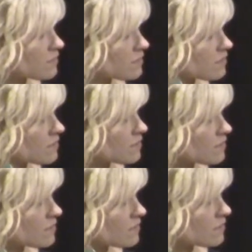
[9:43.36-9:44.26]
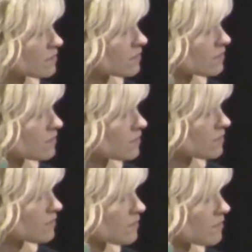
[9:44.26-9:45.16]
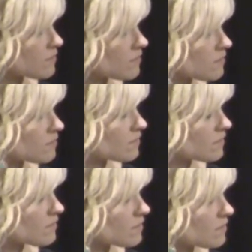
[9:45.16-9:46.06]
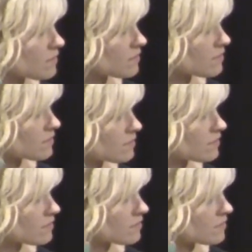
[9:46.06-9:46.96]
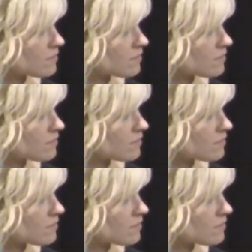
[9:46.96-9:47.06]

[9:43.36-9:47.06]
(silent)